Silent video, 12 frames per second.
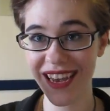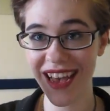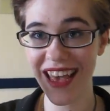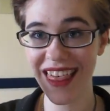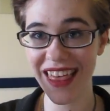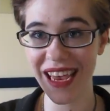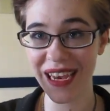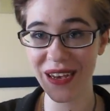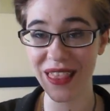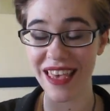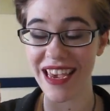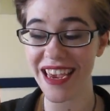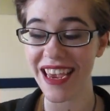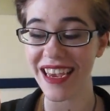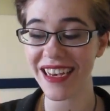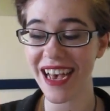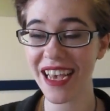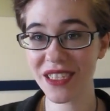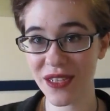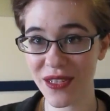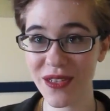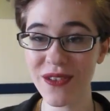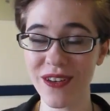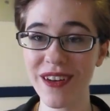I think as you
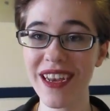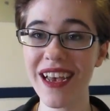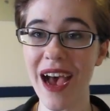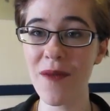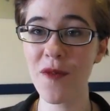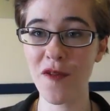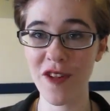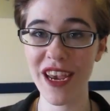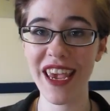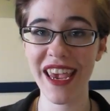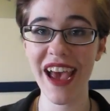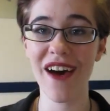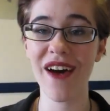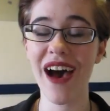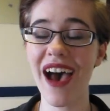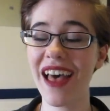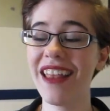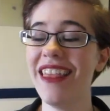saw, I'm freaking out.